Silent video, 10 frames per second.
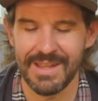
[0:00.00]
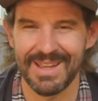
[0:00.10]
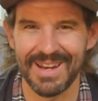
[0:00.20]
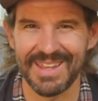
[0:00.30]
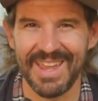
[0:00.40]

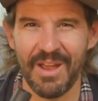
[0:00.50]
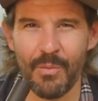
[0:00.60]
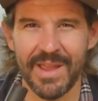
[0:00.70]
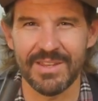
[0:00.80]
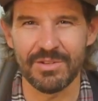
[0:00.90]
and I can't
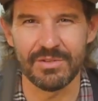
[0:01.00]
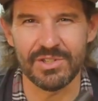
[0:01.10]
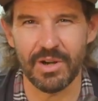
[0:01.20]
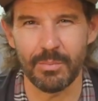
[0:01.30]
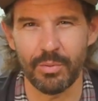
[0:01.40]
wait to
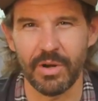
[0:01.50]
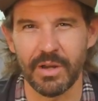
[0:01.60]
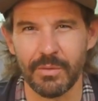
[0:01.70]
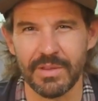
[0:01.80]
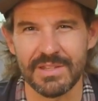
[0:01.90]
start
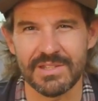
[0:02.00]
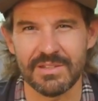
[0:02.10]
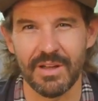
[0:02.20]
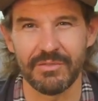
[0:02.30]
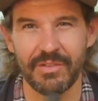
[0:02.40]
printing with this
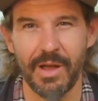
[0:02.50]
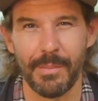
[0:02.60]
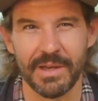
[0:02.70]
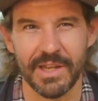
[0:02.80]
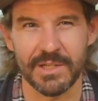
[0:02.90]
stuff on
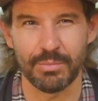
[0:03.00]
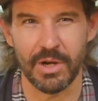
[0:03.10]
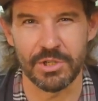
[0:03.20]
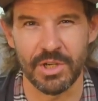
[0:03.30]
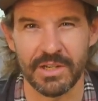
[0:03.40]
my next
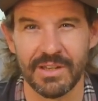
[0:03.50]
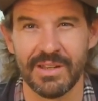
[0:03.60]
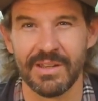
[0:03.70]
project.